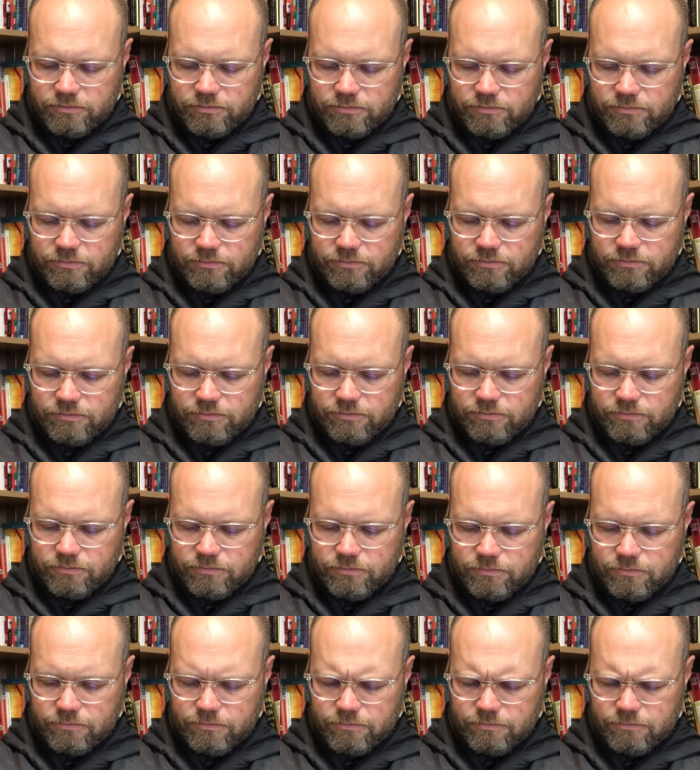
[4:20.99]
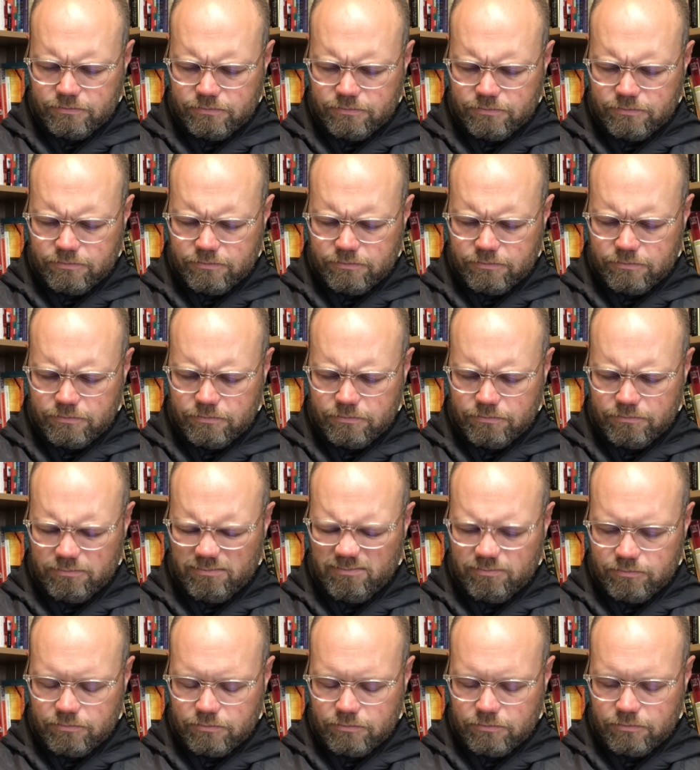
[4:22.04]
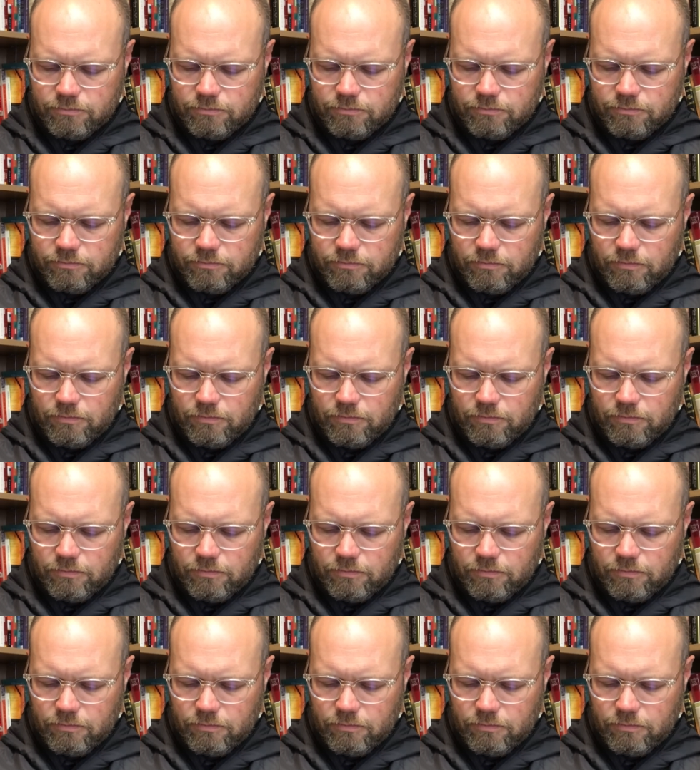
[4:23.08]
[no speech]